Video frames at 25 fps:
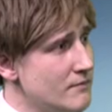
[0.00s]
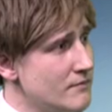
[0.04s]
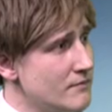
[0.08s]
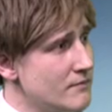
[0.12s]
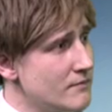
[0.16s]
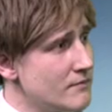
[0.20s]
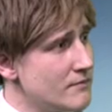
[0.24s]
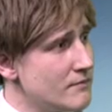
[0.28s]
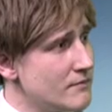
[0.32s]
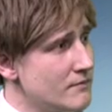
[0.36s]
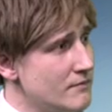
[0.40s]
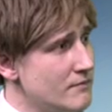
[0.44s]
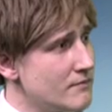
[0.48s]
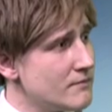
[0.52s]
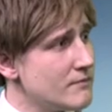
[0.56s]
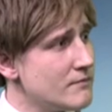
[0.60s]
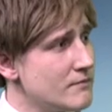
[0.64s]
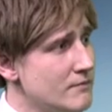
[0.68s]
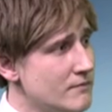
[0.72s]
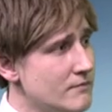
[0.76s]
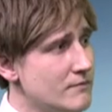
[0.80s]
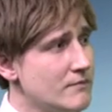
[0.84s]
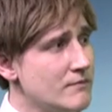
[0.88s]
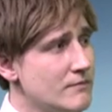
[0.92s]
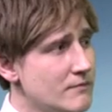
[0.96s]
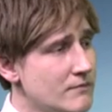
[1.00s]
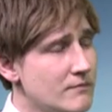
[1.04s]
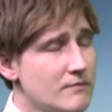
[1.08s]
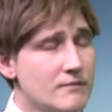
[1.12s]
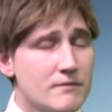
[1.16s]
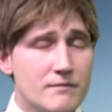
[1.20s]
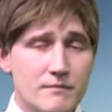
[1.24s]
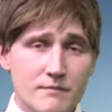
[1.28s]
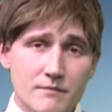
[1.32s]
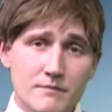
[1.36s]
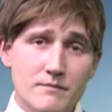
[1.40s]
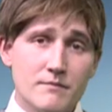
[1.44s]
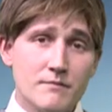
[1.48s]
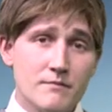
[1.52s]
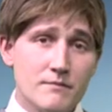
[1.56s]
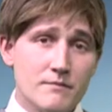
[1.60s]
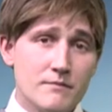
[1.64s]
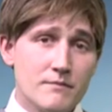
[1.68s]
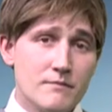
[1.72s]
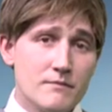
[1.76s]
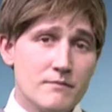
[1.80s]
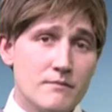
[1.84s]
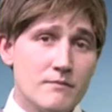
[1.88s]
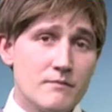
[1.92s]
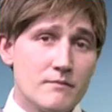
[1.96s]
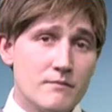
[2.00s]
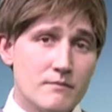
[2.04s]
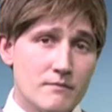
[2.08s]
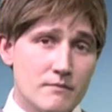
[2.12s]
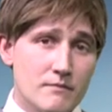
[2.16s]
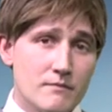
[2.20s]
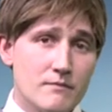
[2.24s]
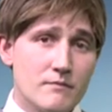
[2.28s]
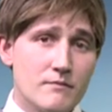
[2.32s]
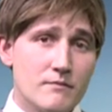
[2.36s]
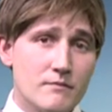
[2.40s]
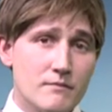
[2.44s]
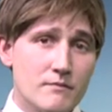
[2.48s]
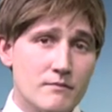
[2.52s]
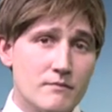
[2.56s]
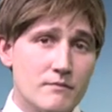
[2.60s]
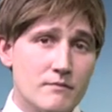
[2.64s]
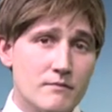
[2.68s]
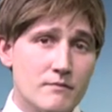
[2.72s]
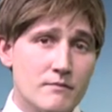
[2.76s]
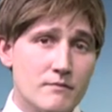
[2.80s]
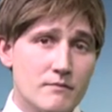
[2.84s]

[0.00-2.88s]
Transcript: This person isn't speaking.